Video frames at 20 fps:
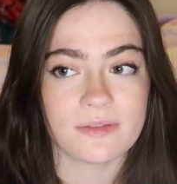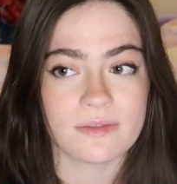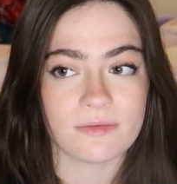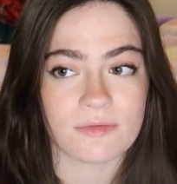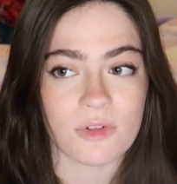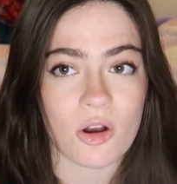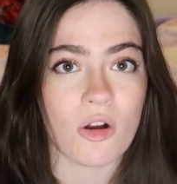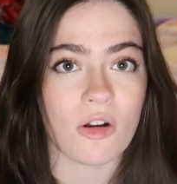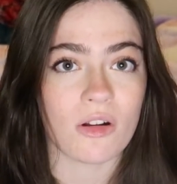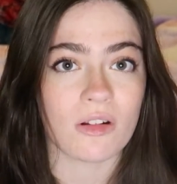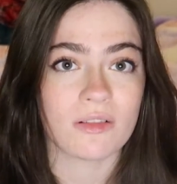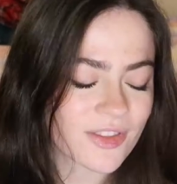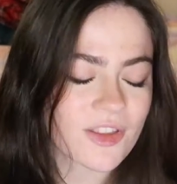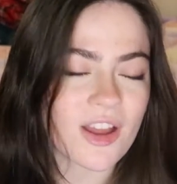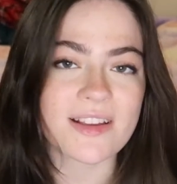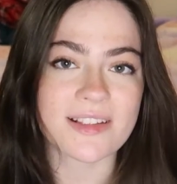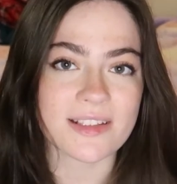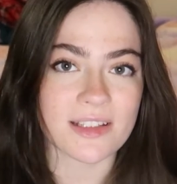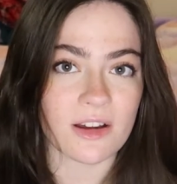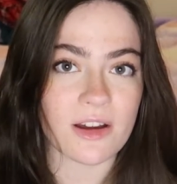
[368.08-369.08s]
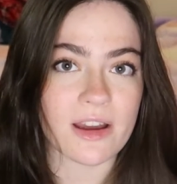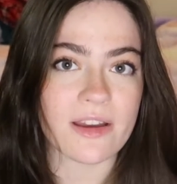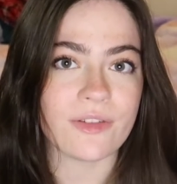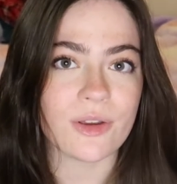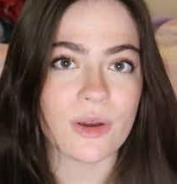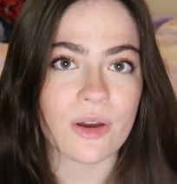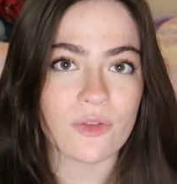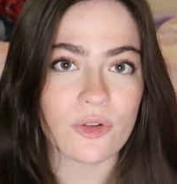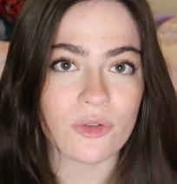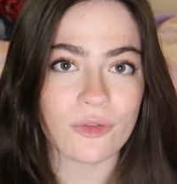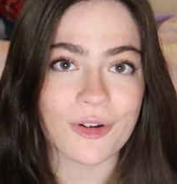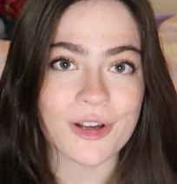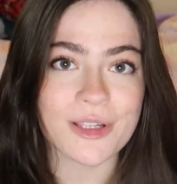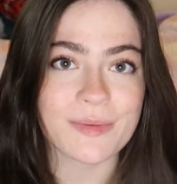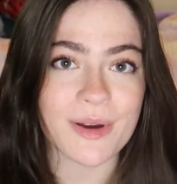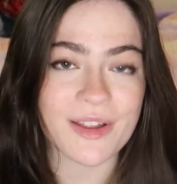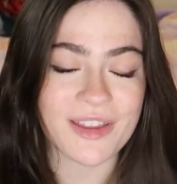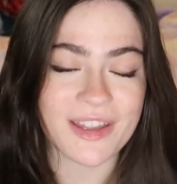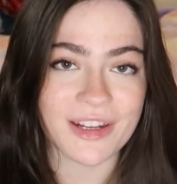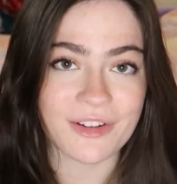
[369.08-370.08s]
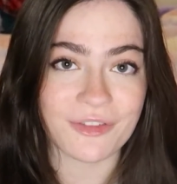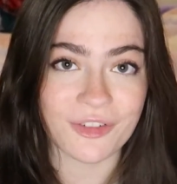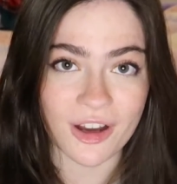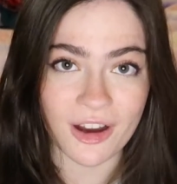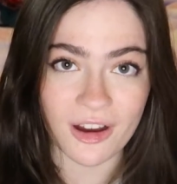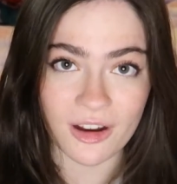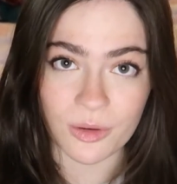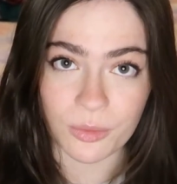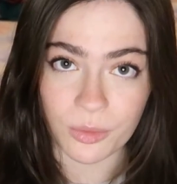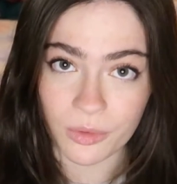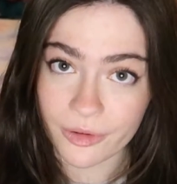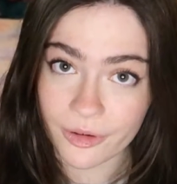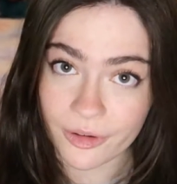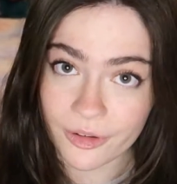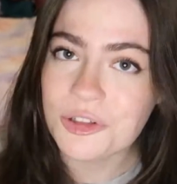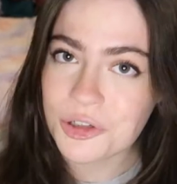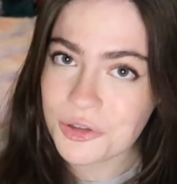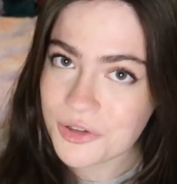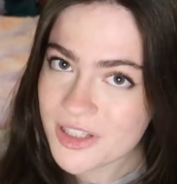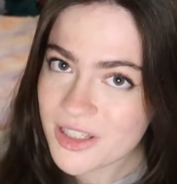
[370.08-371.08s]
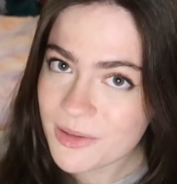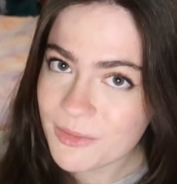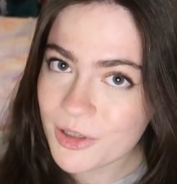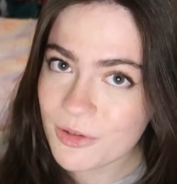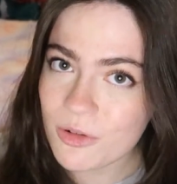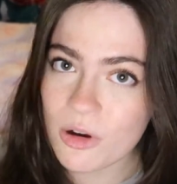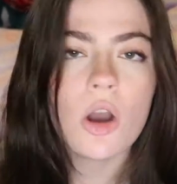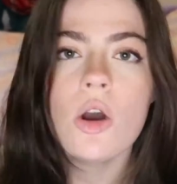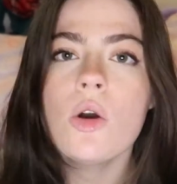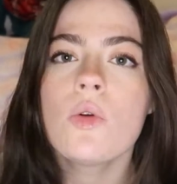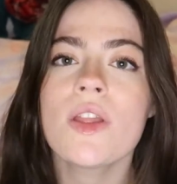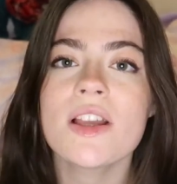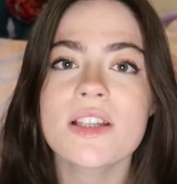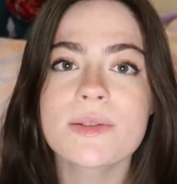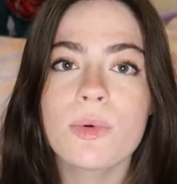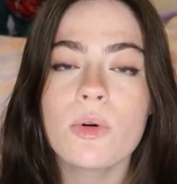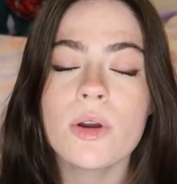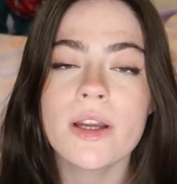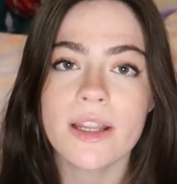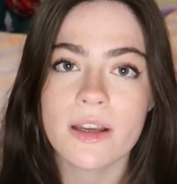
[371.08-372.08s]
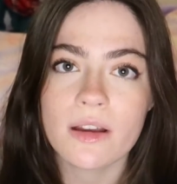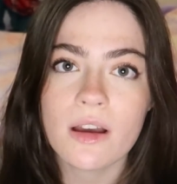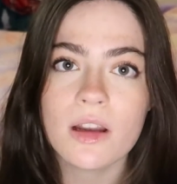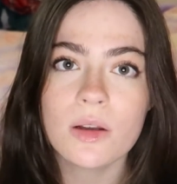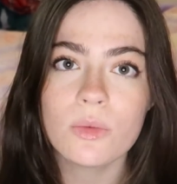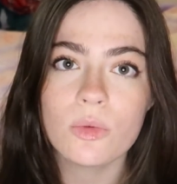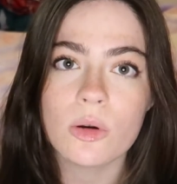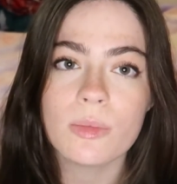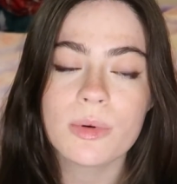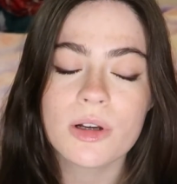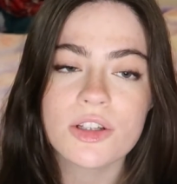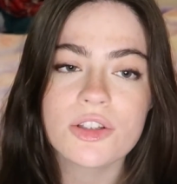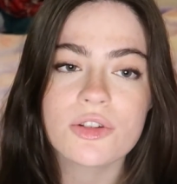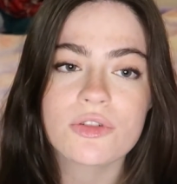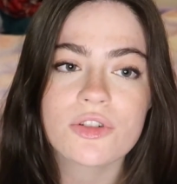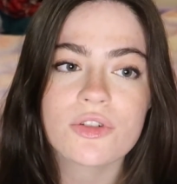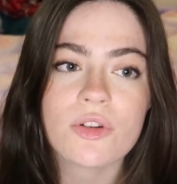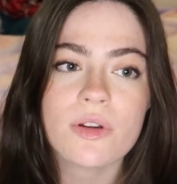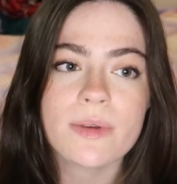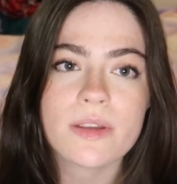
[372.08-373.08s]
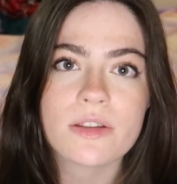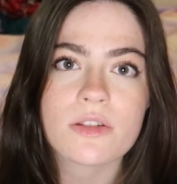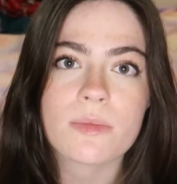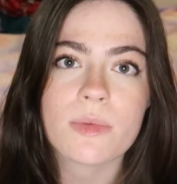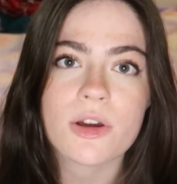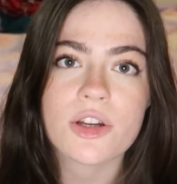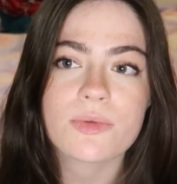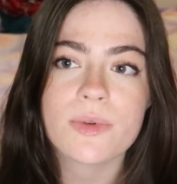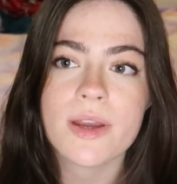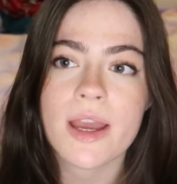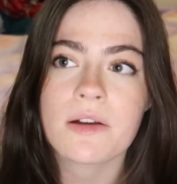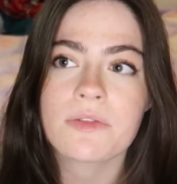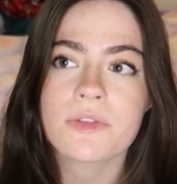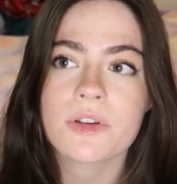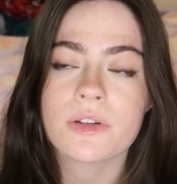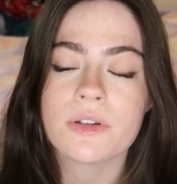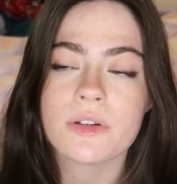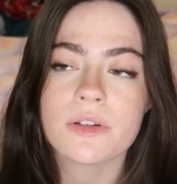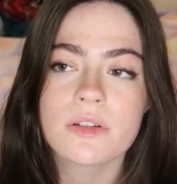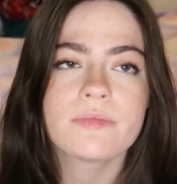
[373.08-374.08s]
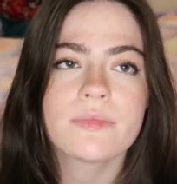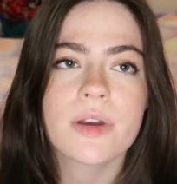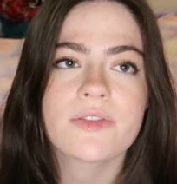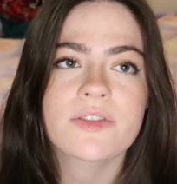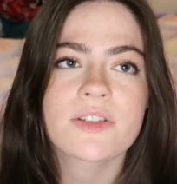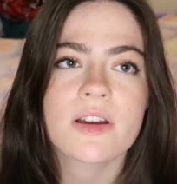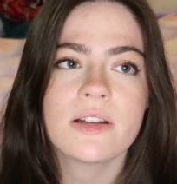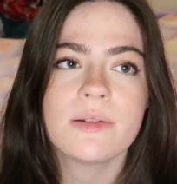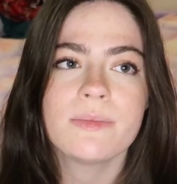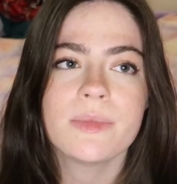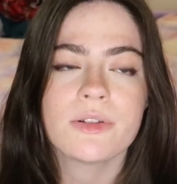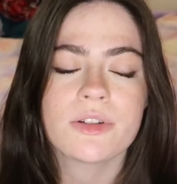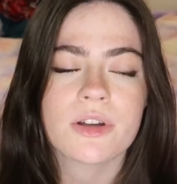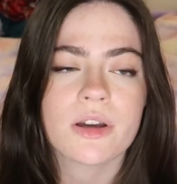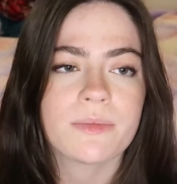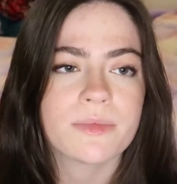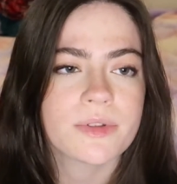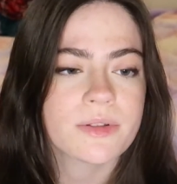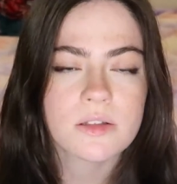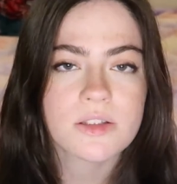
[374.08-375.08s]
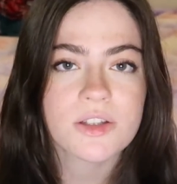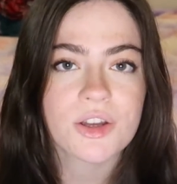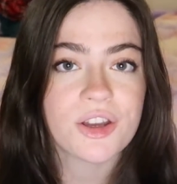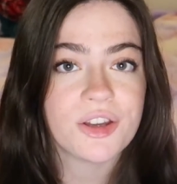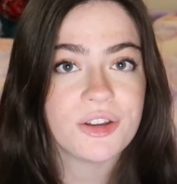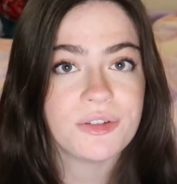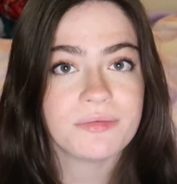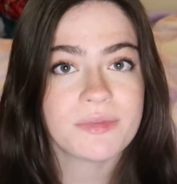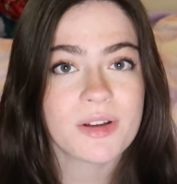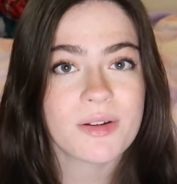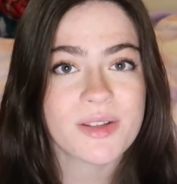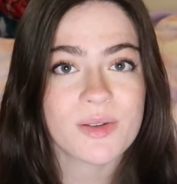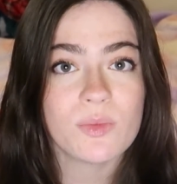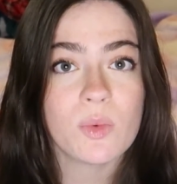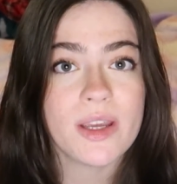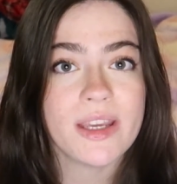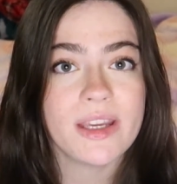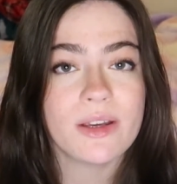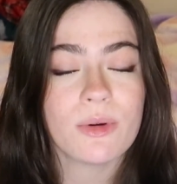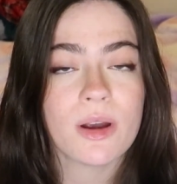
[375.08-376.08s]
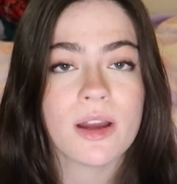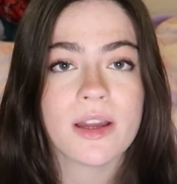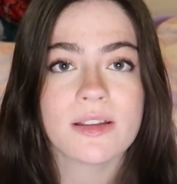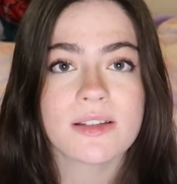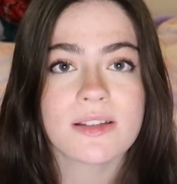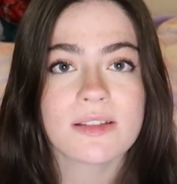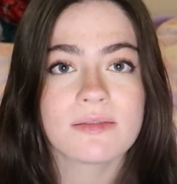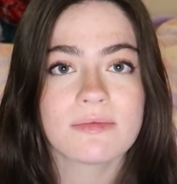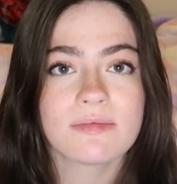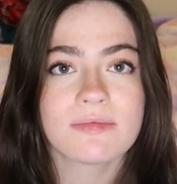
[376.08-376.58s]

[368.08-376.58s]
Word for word: wrong. That's a lie. If you have your voice by the end of Colour War, you're doing something wrong. Oh, that's the point. In Colour War, because you're screaming so much, we have a we have silent meal times. So there is a week where it's